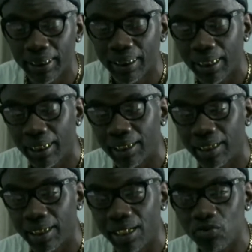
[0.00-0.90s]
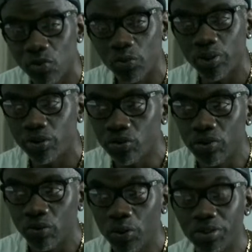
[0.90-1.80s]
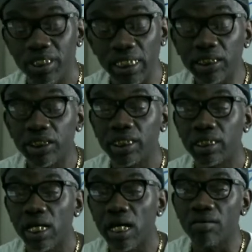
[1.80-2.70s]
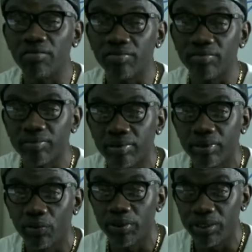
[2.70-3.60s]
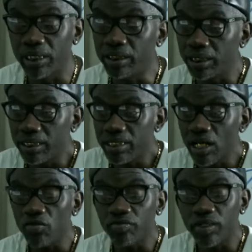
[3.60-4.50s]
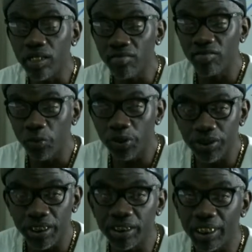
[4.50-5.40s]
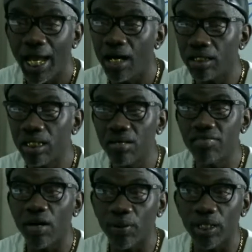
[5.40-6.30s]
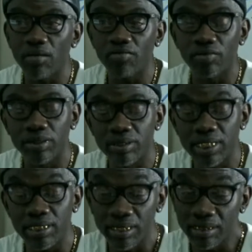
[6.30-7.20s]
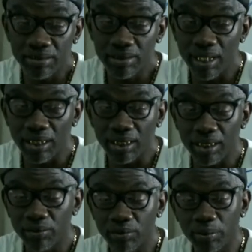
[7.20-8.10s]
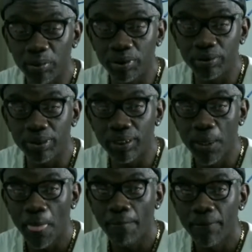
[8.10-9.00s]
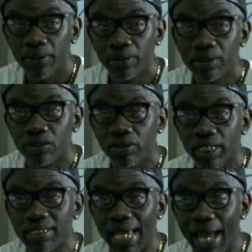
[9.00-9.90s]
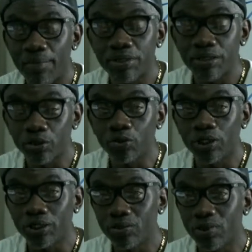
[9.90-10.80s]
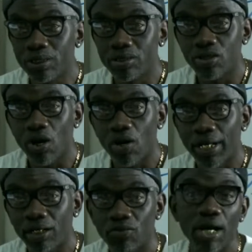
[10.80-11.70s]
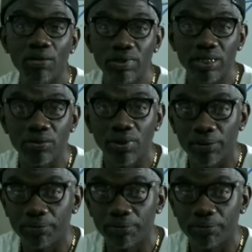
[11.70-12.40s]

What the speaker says: And that's what we're doing. We're teaching love. We're teaching self-love, and we're teaching how to love our loved ones. That's technically what we're doing. So that's absolutely, you want to start at ground zero.